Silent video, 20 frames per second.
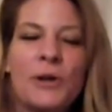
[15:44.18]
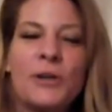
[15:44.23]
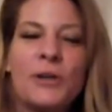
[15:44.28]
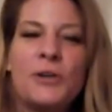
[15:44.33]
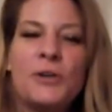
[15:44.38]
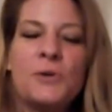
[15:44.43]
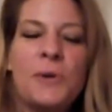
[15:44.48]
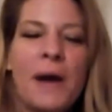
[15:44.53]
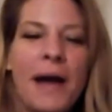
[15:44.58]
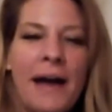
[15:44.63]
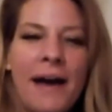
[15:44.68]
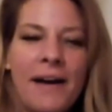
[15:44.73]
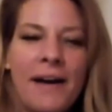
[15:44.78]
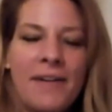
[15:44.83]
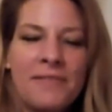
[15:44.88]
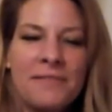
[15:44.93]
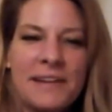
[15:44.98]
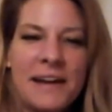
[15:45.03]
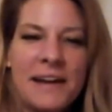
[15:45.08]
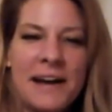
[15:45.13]
you have,
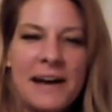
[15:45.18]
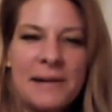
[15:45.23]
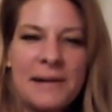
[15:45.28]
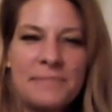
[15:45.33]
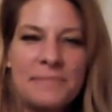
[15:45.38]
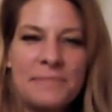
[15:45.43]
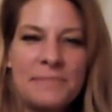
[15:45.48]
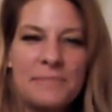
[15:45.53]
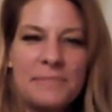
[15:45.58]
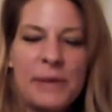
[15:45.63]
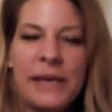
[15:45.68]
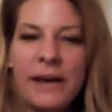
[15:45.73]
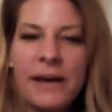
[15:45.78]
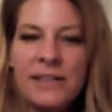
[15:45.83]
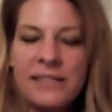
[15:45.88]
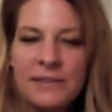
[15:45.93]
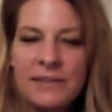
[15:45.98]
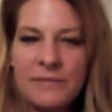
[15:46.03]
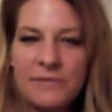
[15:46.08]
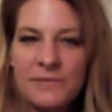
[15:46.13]
because
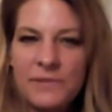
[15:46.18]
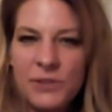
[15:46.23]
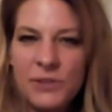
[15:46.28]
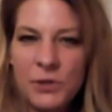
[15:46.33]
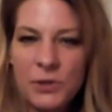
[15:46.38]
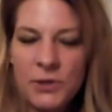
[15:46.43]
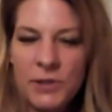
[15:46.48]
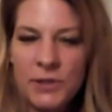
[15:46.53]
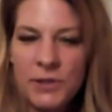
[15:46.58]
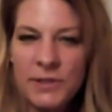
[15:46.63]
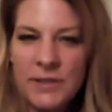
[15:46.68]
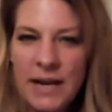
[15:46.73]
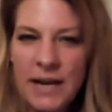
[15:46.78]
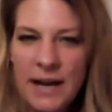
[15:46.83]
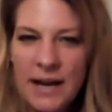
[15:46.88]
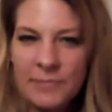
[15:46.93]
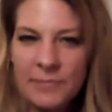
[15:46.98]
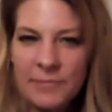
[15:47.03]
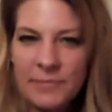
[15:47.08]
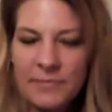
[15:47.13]
of your
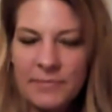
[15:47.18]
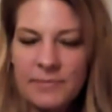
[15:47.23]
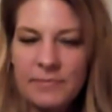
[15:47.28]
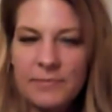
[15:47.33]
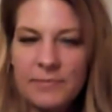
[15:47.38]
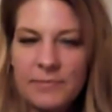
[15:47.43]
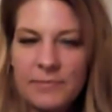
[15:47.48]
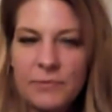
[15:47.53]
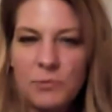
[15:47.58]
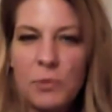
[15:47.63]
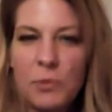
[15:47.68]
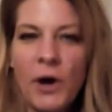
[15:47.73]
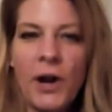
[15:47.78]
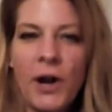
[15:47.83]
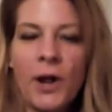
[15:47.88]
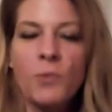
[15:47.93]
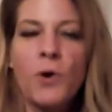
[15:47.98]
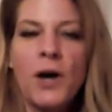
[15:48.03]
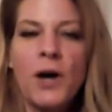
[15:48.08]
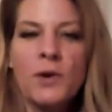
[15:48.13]

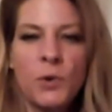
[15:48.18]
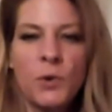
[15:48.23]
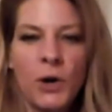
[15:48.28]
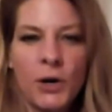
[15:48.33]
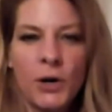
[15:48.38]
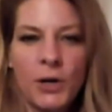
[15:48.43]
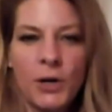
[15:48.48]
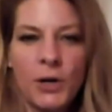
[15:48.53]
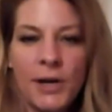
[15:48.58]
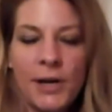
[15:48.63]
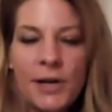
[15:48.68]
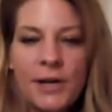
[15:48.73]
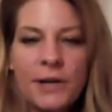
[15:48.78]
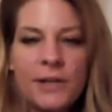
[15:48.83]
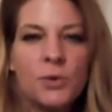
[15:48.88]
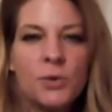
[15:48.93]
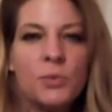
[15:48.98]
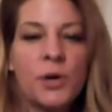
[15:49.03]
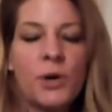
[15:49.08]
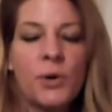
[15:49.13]
one-on-one work, you
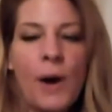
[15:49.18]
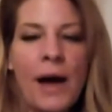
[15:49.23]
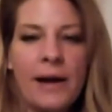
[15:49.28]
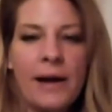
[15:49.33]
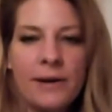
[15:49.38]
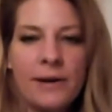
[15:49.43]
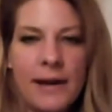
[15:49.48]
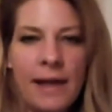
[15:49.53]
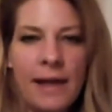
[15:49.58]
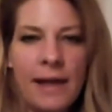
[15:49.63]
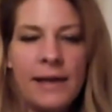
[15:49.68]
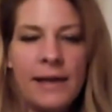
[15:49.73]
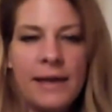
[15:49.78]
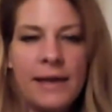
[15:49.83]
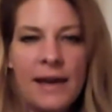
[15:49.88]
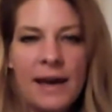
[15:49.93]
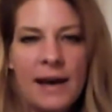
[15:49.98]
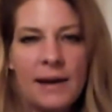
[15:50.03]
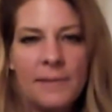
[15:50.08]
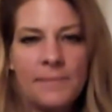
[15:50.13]
require a
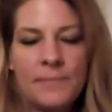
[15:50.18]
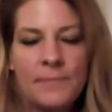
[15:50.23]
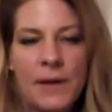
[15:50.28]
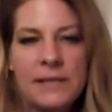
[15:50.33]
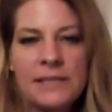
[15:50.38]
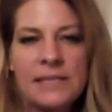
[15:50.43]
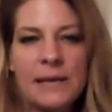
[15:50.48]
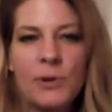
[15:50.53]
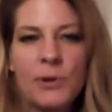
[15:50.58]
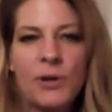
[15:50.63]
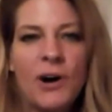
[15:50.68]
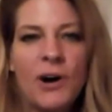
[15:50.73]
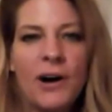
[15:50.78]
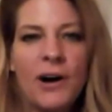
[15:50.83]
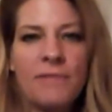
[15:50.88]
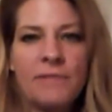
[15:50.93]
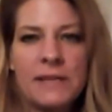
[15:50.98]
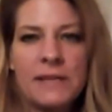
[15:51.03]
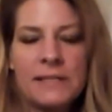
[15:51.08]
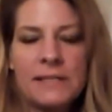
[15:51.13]
separate
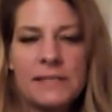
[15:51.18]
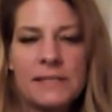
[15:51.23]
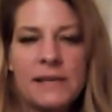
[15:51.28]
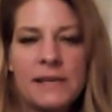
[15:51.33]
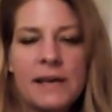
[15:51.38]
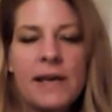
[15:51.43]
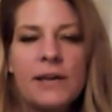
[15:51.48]
office.